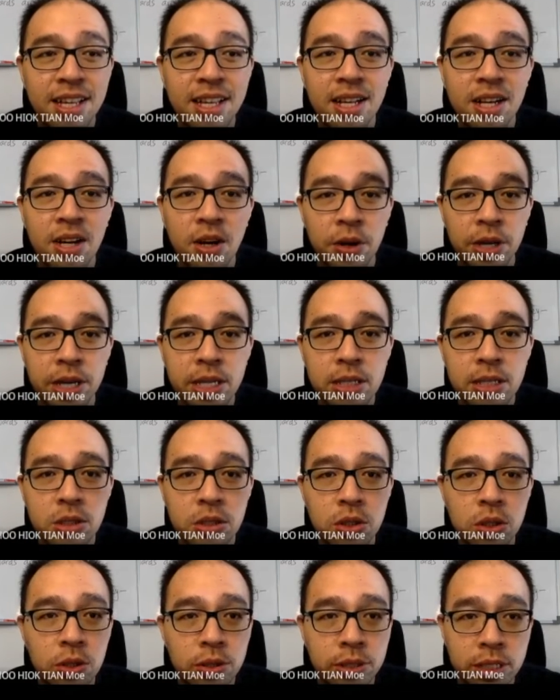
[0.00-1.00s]
Okay,
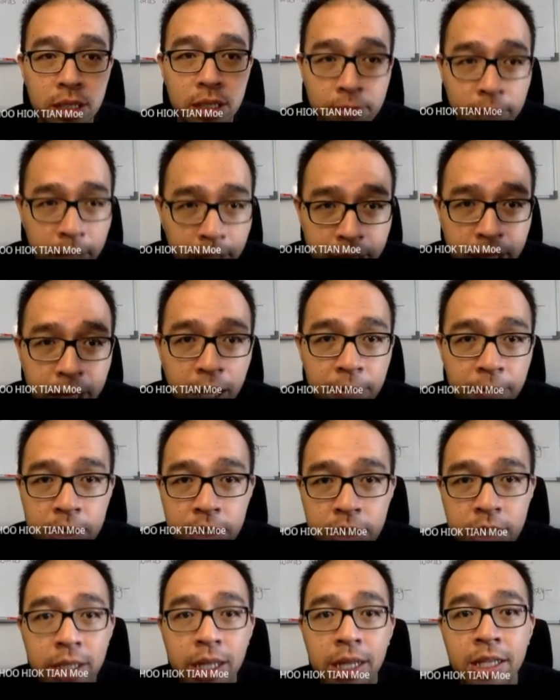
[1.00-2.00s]
so thermionic
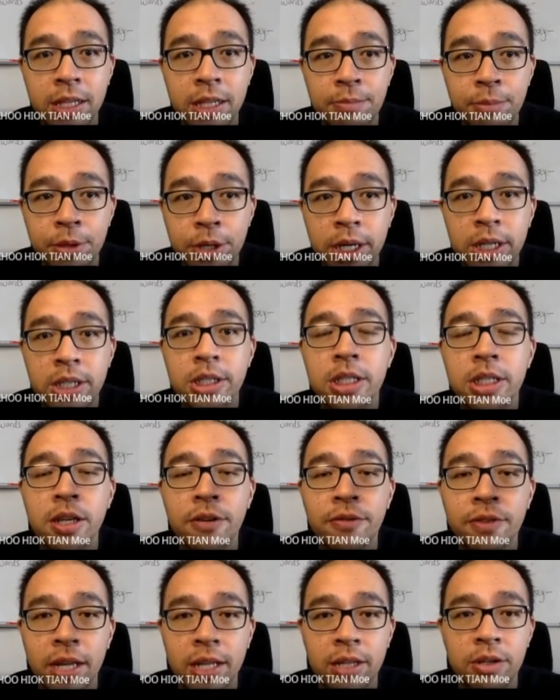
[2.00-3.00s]
emission and the production
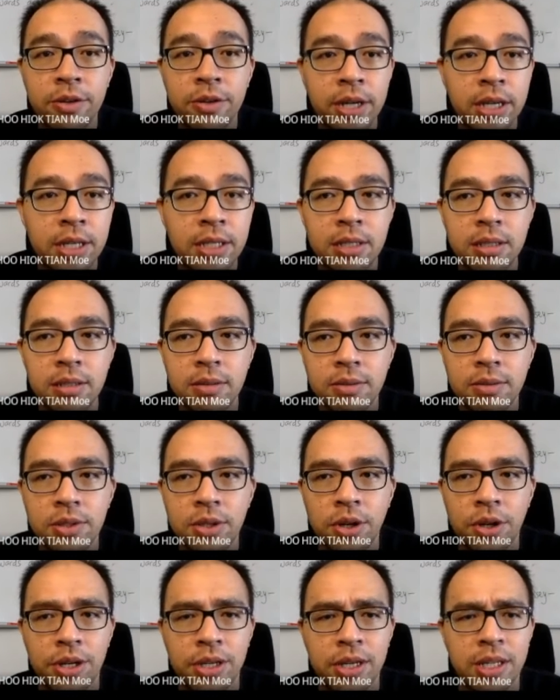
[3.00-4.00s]
of cathode rays,
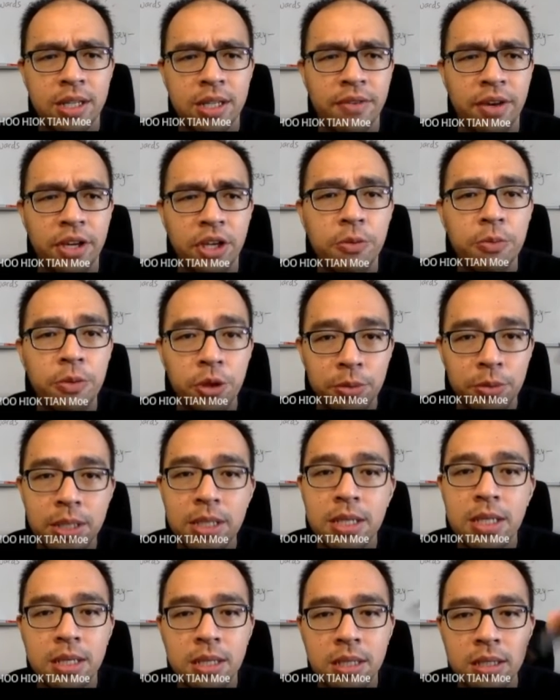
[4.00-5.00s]
in a vacuum tube.
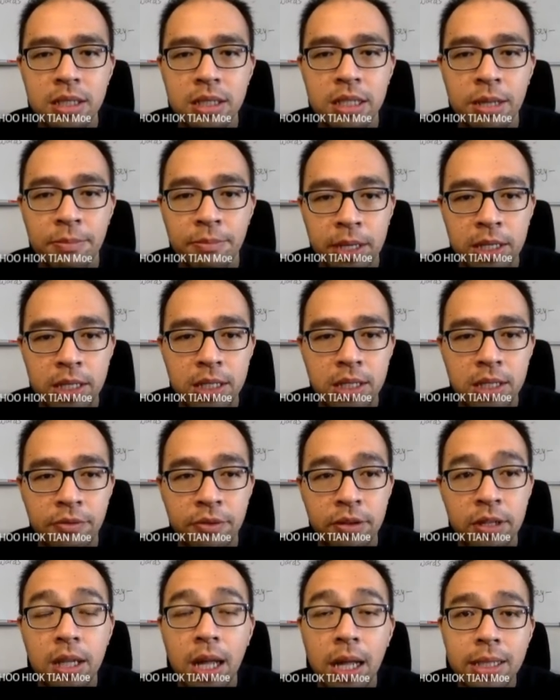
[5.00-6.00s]
This is the picture that
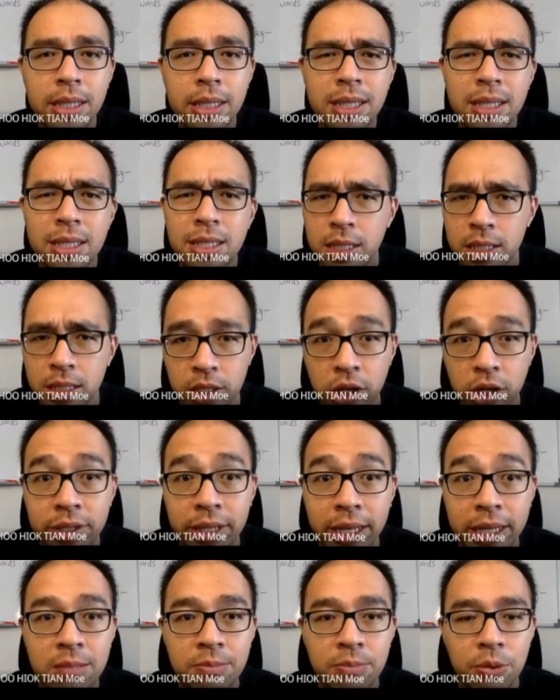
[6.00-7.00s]
I think this is in your
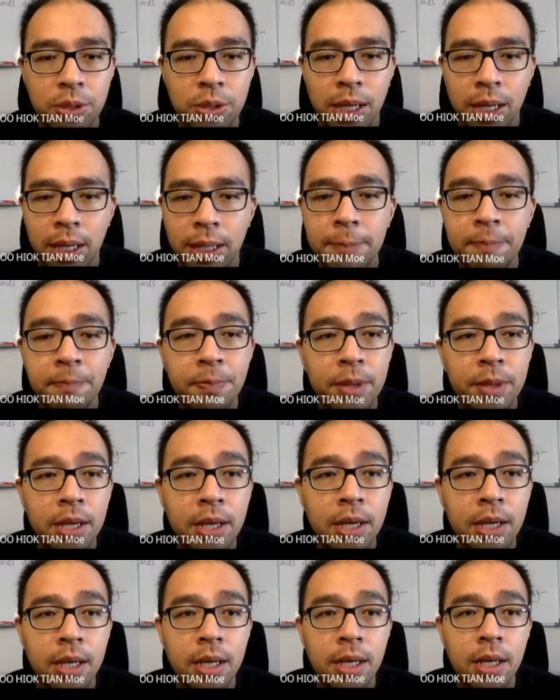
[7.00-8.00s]
textbook lah.
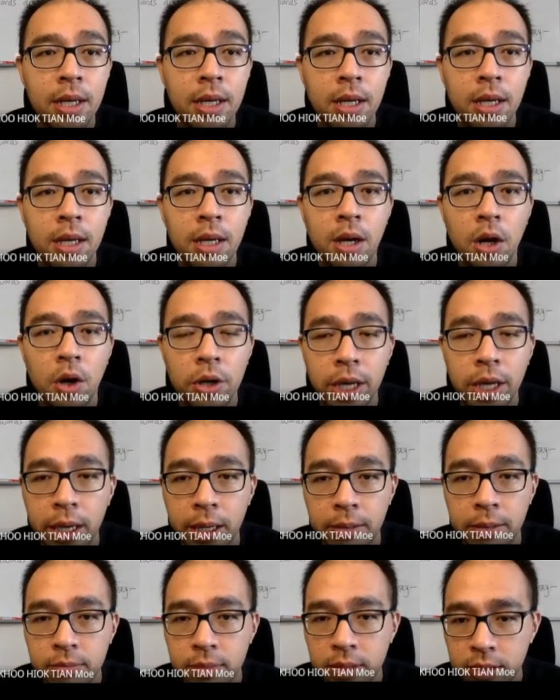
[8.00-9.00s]

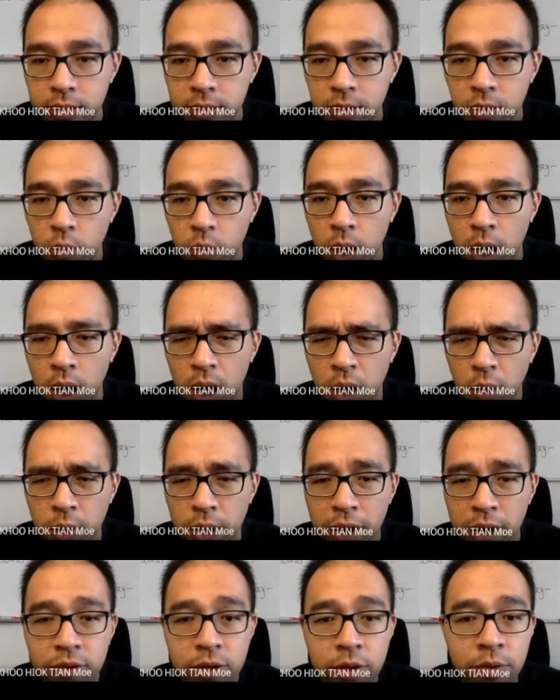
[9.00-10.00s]
Okay, wow, we
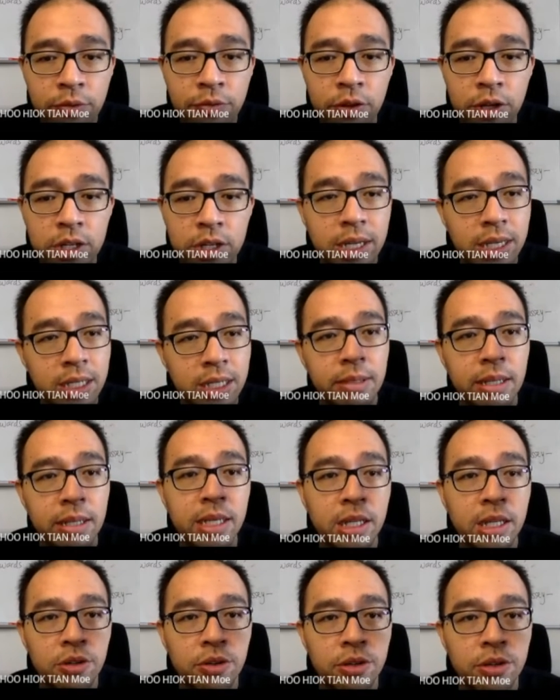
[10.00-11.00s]
haven't even finished
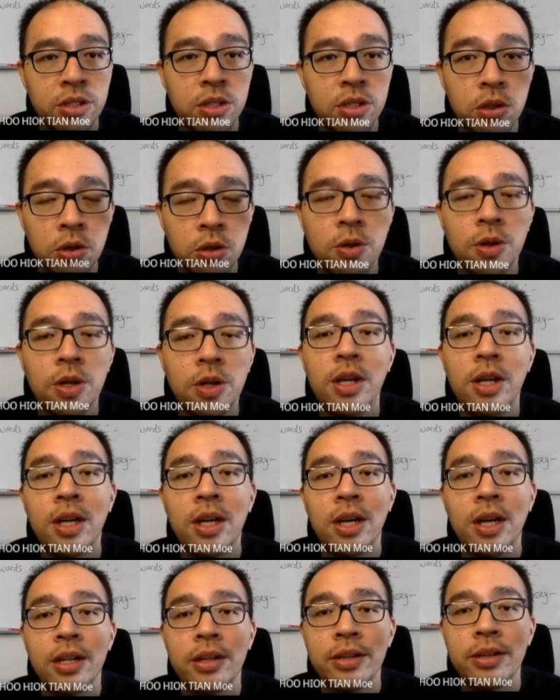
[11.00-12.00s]
explaining cathode rays. So
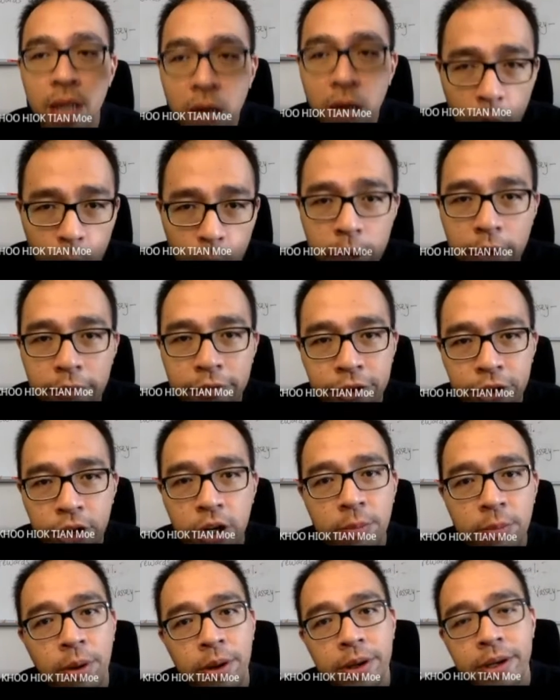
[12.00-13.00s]
now we have to
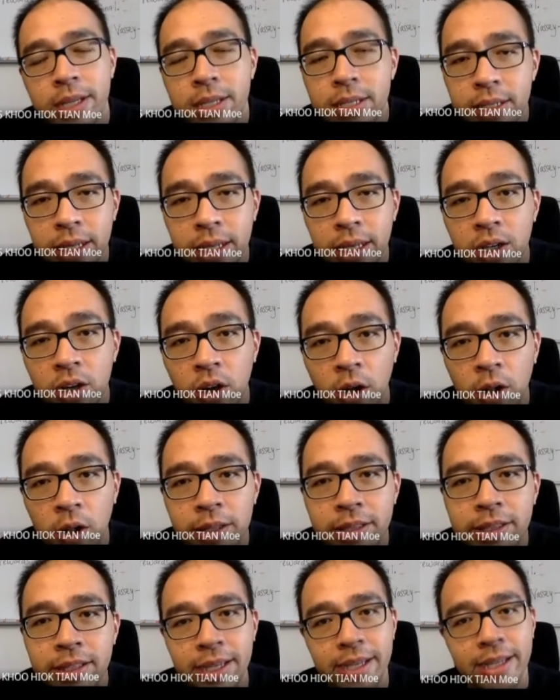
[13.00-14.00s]
talk about this thing
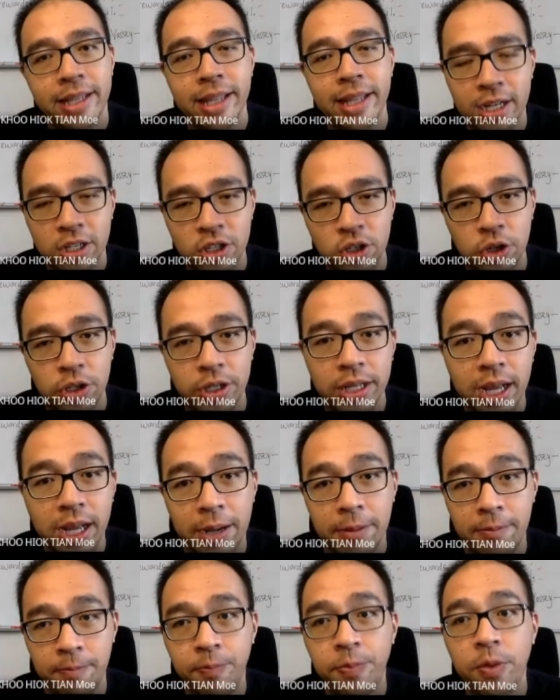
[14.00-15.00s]
called the electron
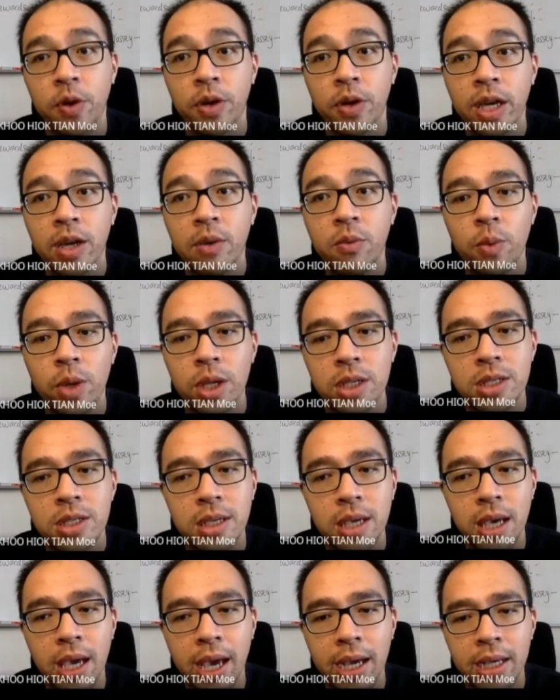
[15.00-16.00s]
gun. Okay,
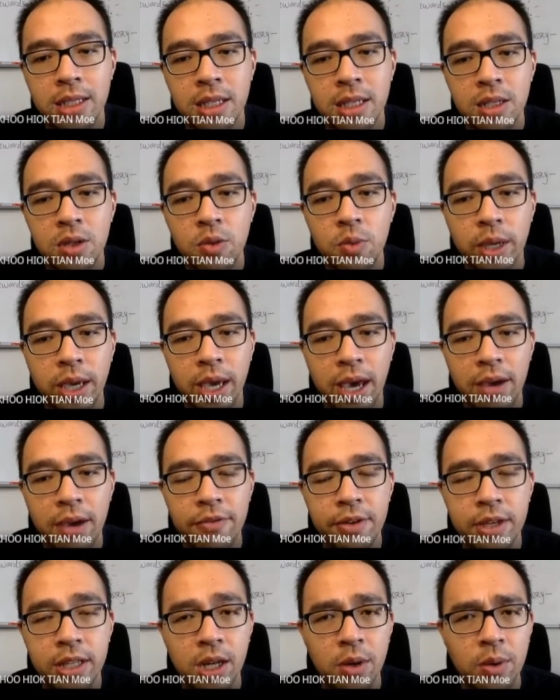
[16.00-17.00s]
which actually we have
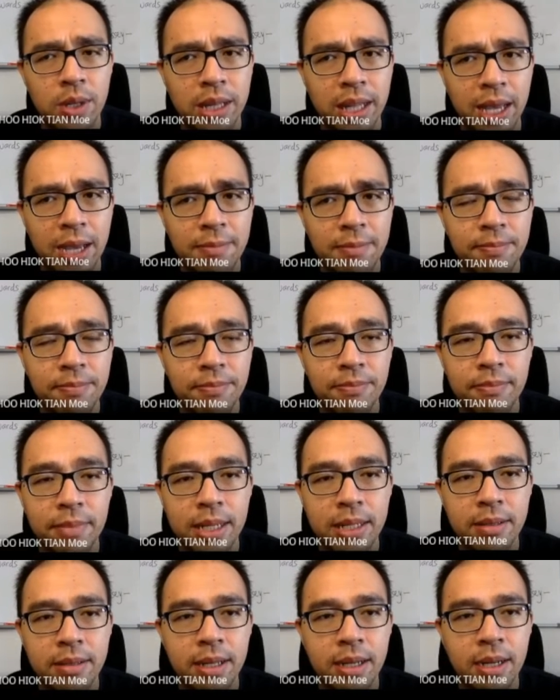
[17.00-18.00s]
in our lab,
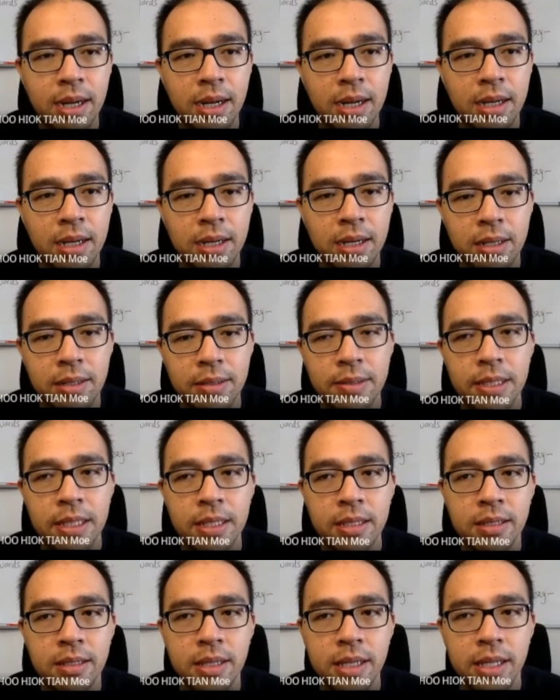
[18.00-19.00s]
but
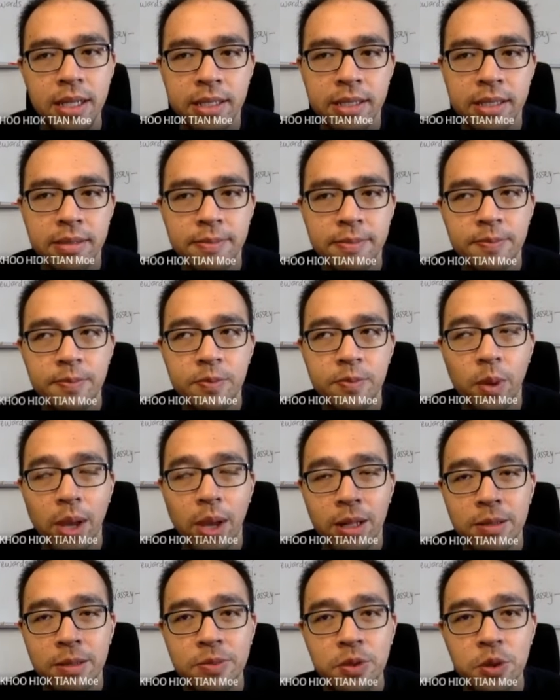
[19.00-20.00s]
it is,
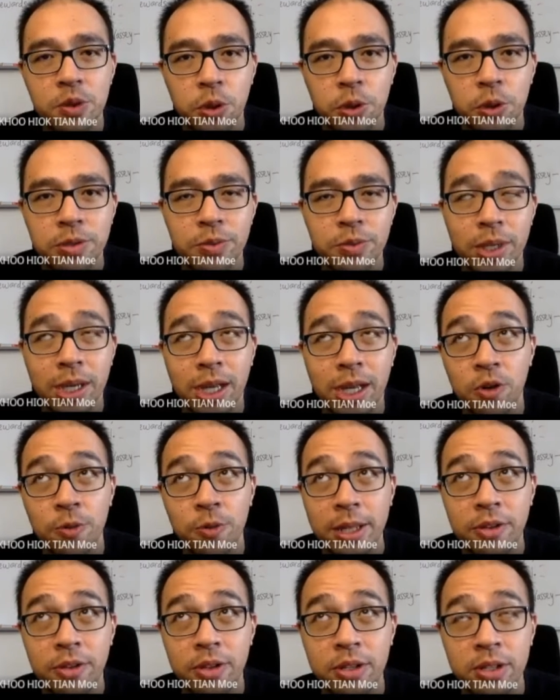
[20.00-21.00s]
well, we can go
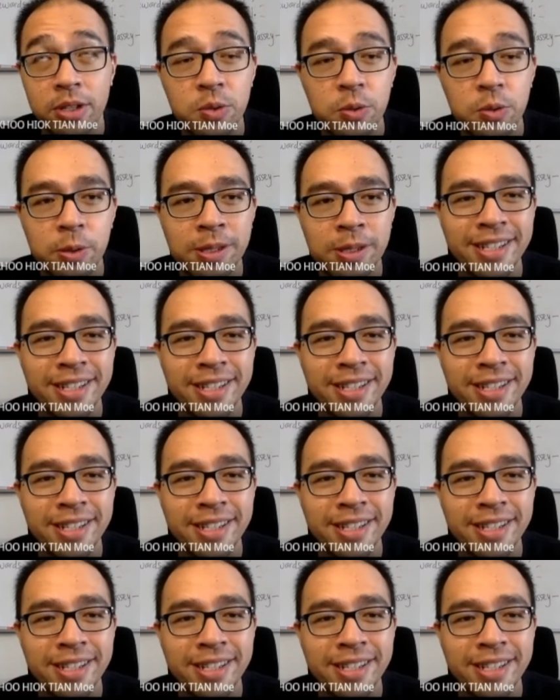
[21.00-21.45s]
back to the school.